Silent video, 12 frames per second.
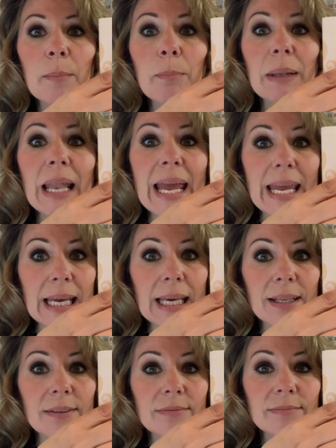
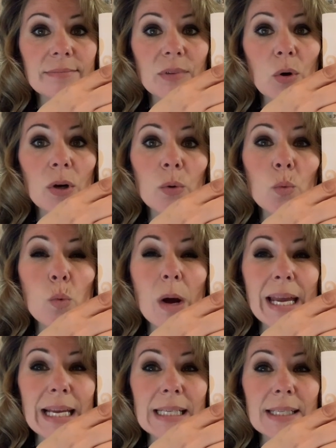blank or
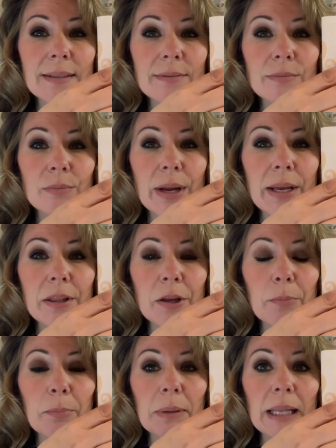white, right? They're
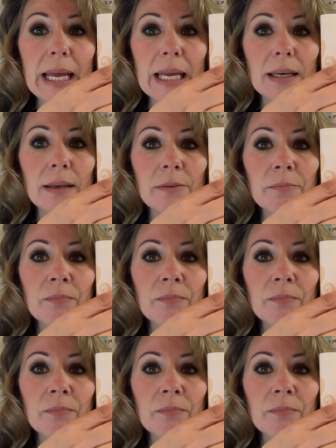blank.